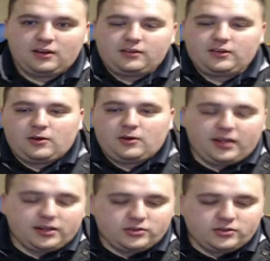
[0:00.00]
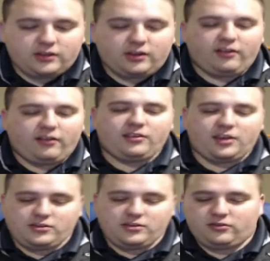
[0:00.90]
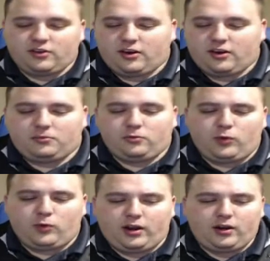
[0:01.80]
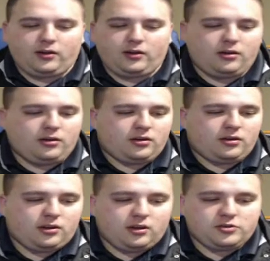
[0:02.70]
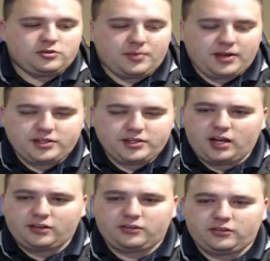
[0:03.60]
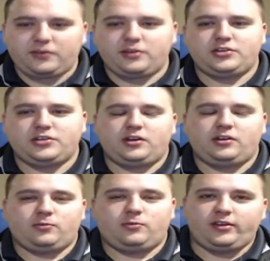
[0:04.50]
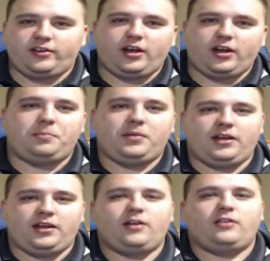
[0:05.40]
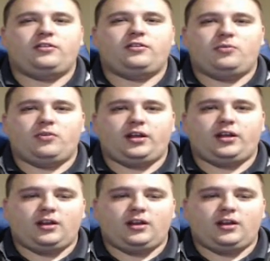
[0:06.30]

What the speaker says: So he gets traded to the Los Angeles Rams, where Tremaine Johnson's future is really up in the air at this point.